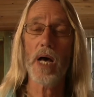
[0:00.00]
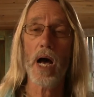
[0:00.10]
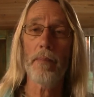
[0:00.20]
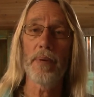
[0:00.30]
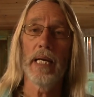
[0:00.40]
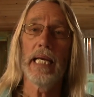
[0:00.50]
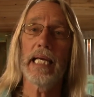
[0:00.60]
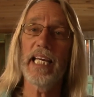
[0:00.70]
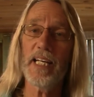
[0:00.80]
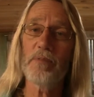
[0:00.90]
up,
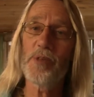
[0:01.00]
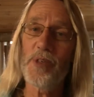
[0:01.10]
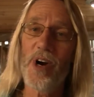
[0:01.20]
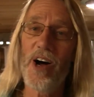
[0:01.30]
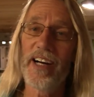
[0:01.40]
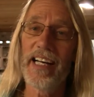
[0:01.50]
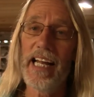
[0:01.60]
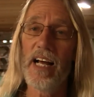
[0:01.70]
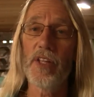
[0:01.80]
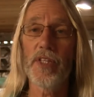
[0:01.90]
get them strong and
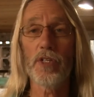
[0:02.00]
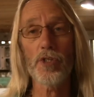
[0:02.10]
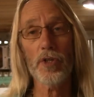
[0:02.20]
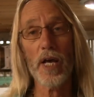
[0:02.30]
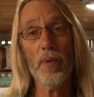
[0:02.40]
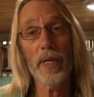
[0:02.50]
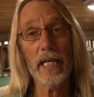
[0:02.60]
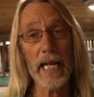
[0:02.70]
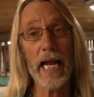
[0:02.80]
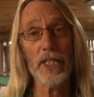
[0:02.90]
healthy so that we
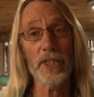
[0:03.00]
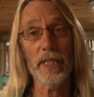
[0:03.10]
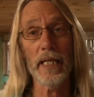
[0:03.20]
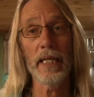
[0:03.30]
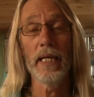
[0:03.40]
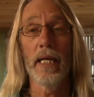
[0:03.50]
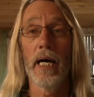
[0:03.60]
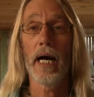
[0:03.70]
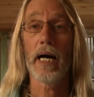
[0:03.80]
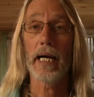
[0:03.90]
can actually
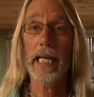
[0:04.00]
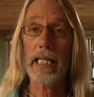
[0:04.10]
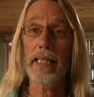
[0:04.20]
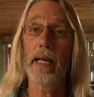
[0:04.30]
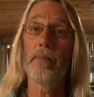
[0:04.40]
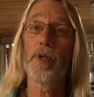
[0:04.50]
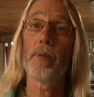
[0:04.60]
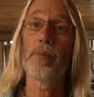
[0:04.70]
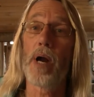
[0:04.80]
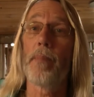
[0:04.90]
get them
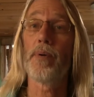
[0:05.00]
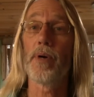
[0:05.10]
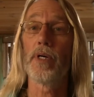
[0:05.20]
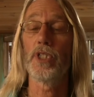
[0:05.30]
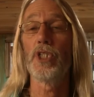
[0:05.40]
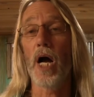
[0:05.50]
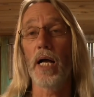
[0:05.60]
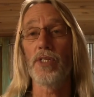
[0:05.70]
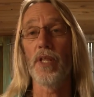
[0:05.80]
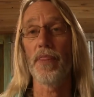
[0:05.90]
their proper
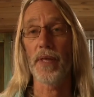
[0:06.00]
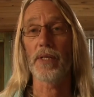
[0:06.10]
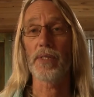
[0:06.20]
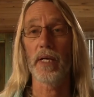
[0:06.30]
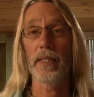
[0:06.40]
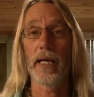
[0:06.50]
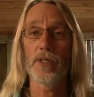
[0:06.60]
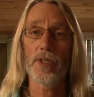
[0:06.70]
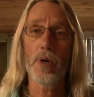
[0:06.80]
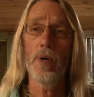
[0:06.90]
shots and things like
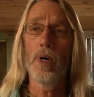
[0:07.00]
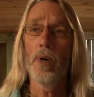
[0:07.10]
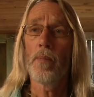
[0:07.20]
that. So